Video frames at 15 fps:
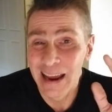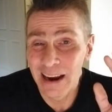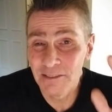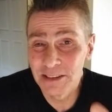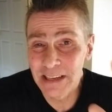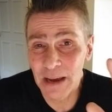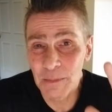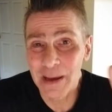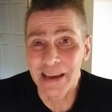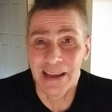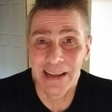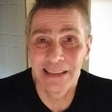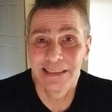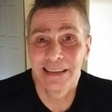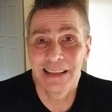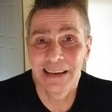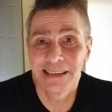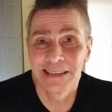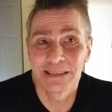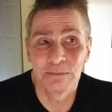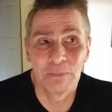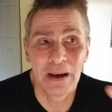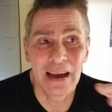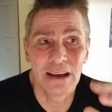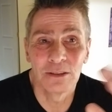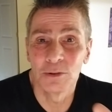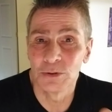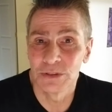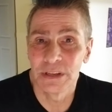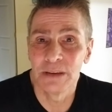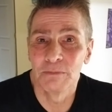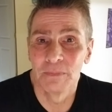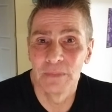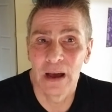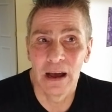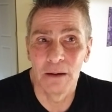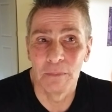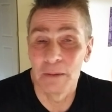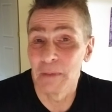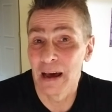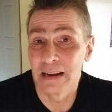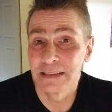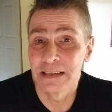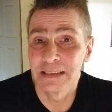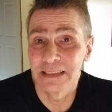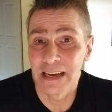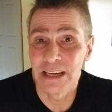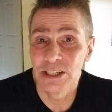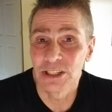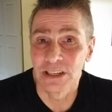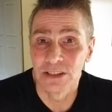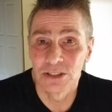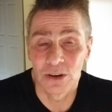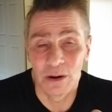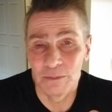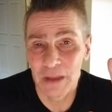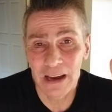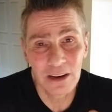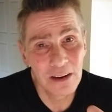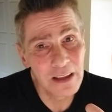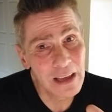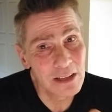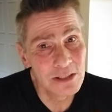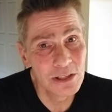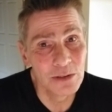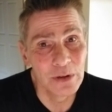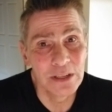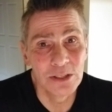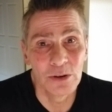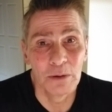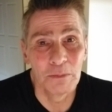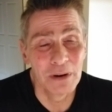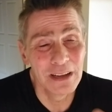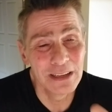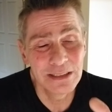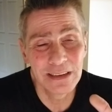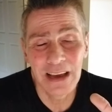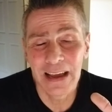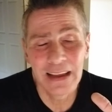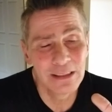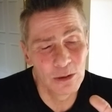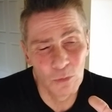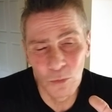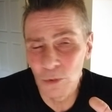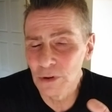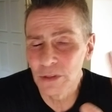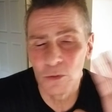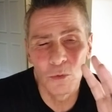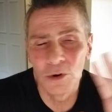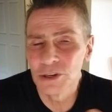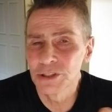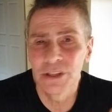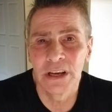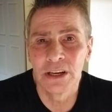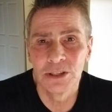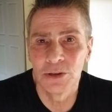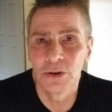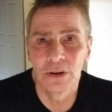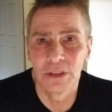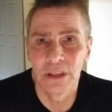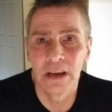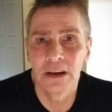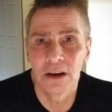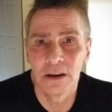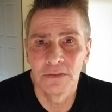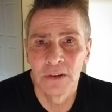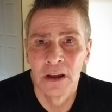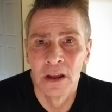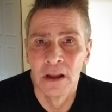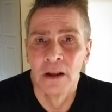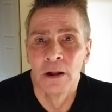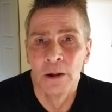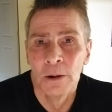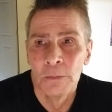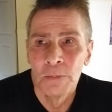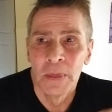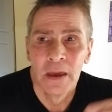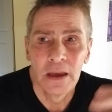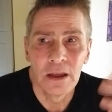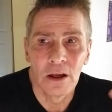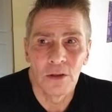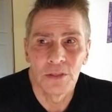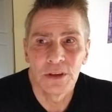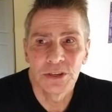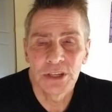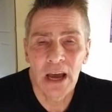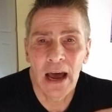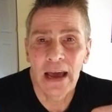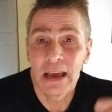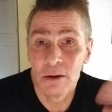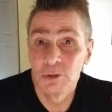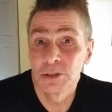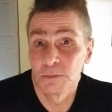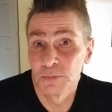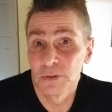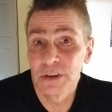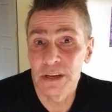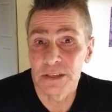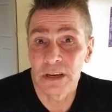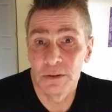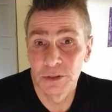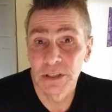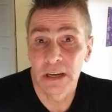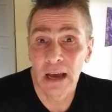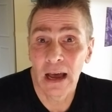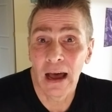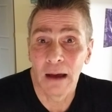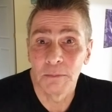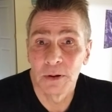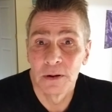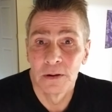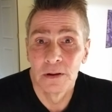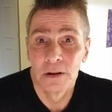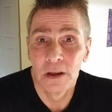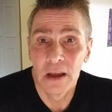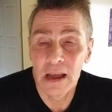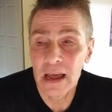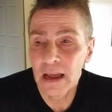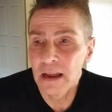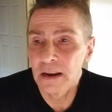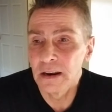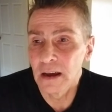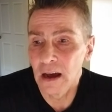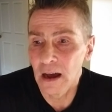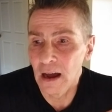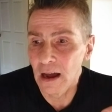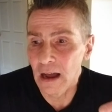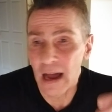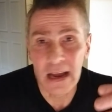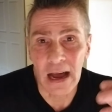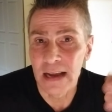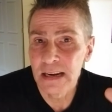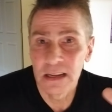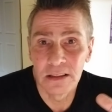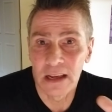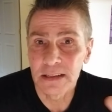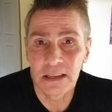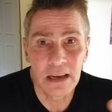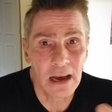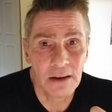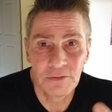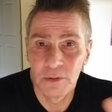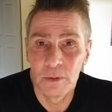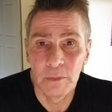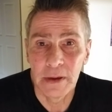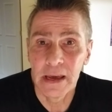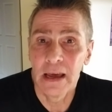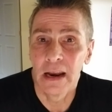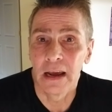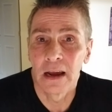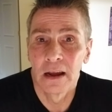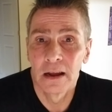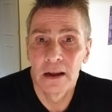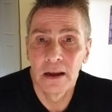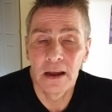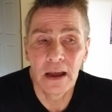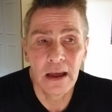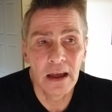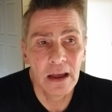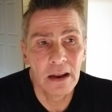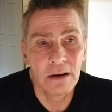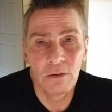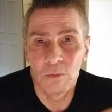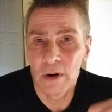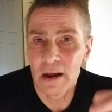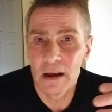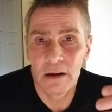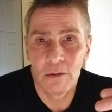Every time I get into this, I lose my monetization. So I'm not going to get too into it. But it's the worst things you could think of. You know, this guy, he was a police. He was a cop. And I didn't like the guy from the beginning. And when